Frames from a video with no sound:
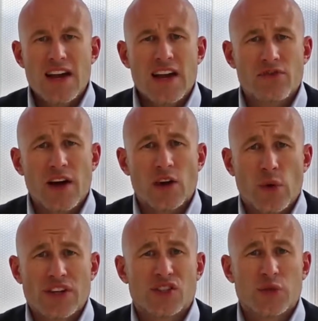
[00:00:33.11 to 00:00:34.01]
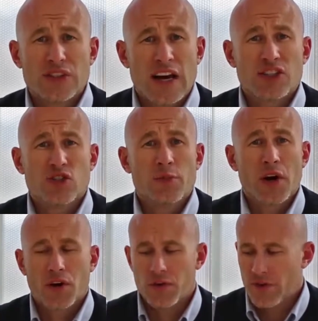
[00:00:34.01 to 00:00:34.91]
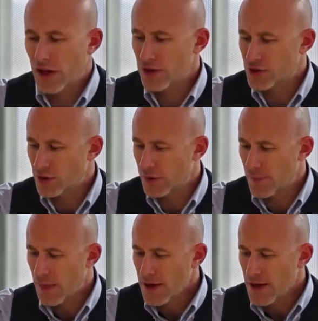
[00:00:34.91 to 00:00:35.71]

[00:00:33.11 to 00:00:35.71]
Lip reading: and find ways to attach numerical values to it.